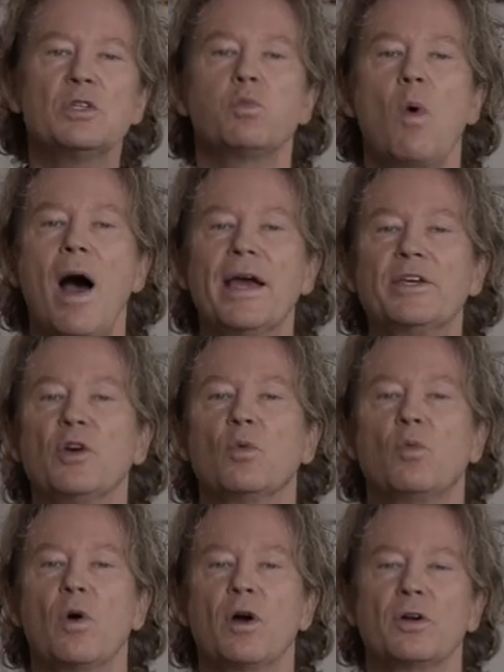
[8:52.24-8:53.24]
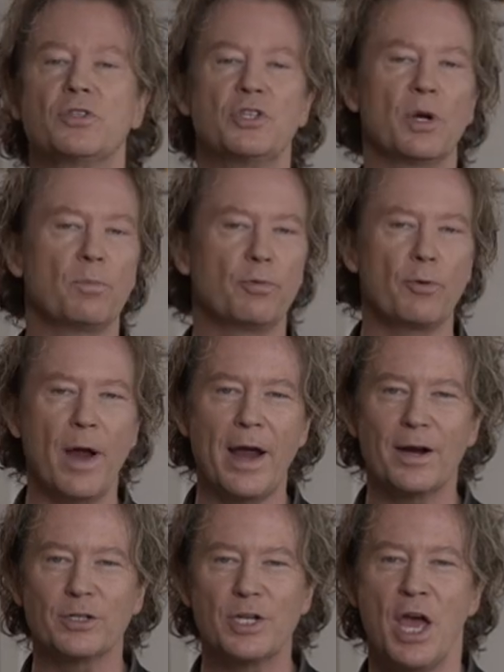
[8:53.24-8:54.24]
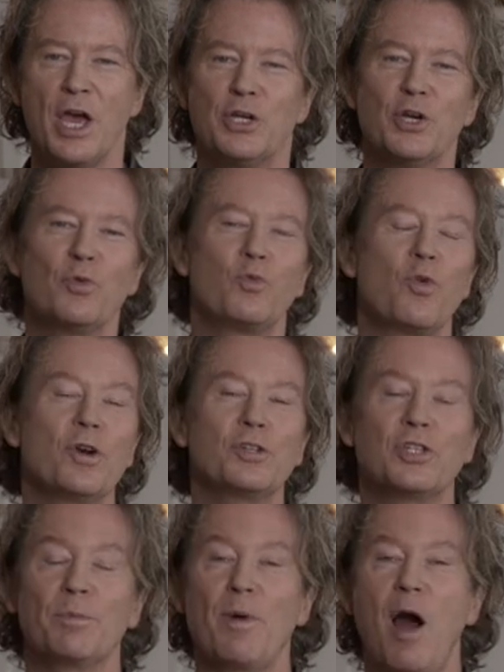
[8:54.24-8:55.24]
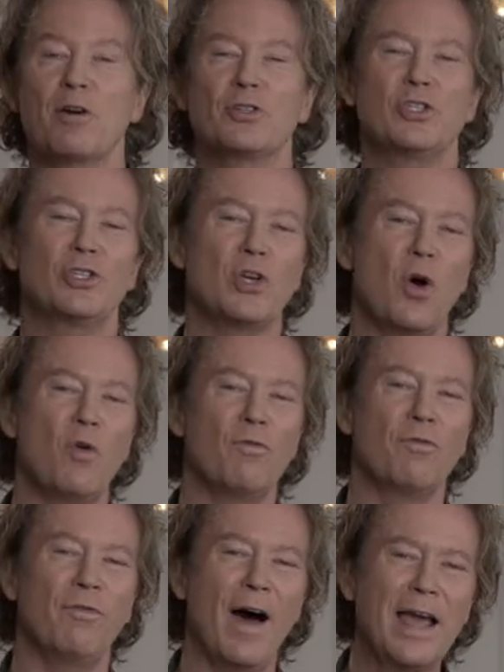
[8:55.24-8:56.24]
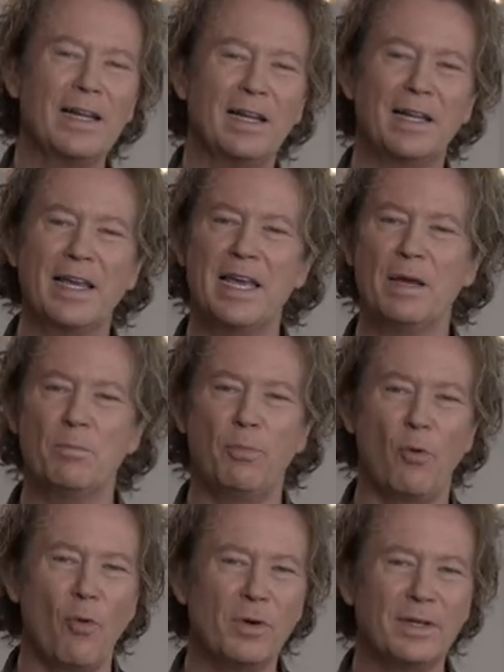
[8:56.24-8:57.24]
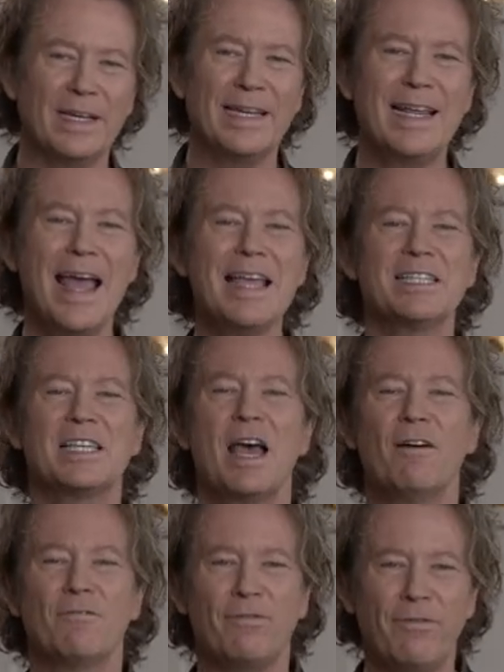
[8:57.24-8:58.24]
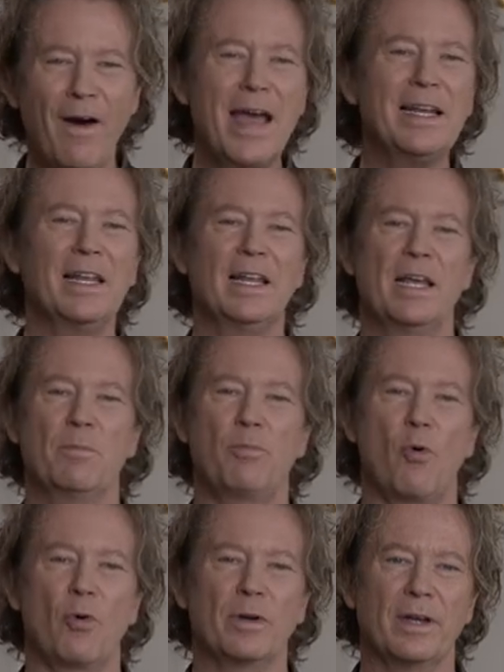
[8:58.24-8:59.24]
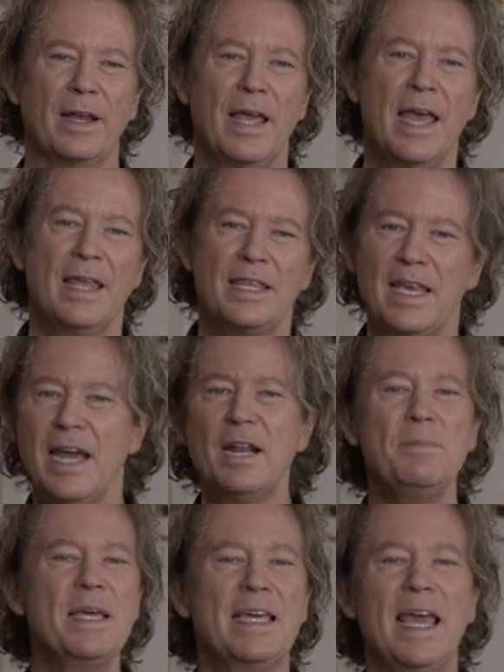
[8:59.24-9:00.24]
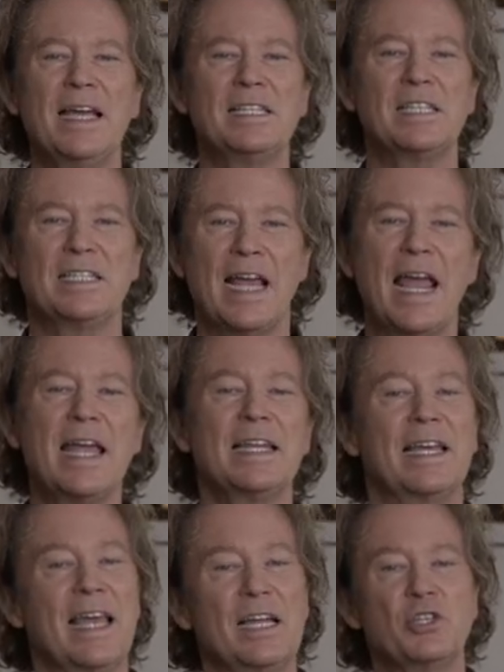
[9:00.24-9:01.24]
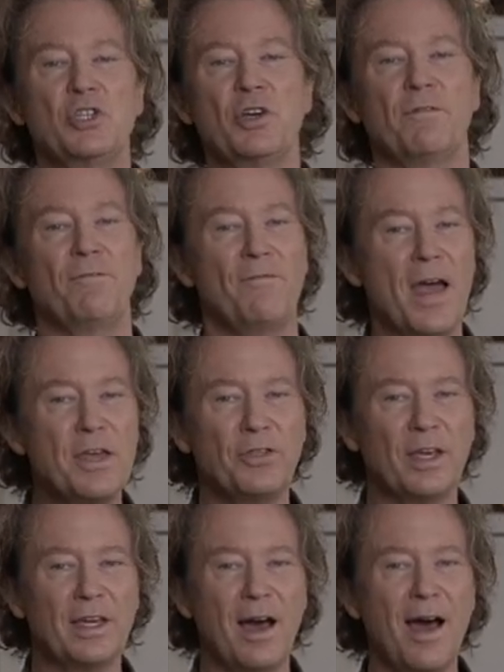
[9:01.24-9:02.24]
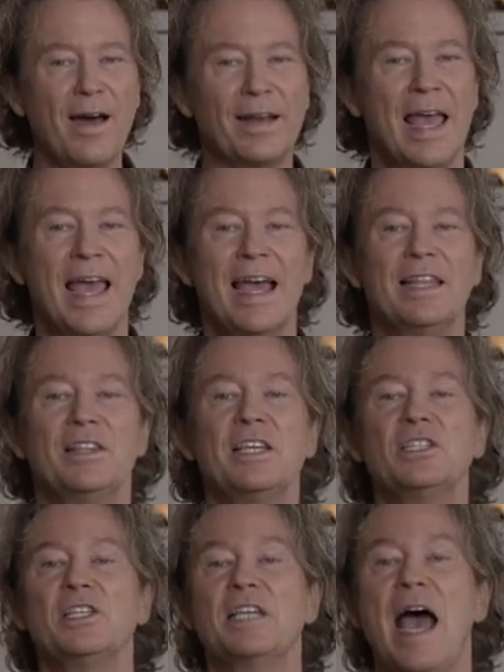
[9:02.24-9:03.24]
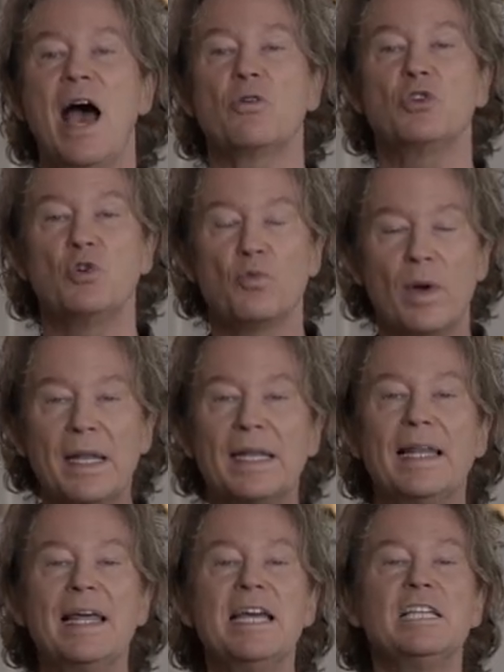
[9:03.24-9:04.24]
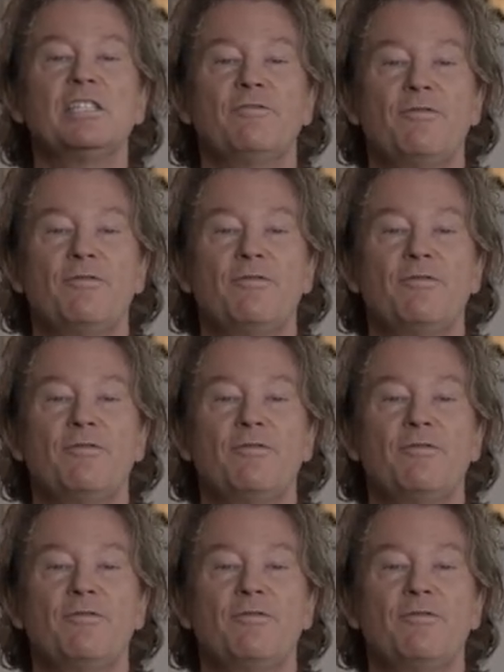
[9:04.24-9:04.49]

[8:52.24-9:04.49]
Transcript: is why your words, your prayers, your worship are so vitally important. Yes, vitally important. The enemy can't stand against your faith in God. And this is how you release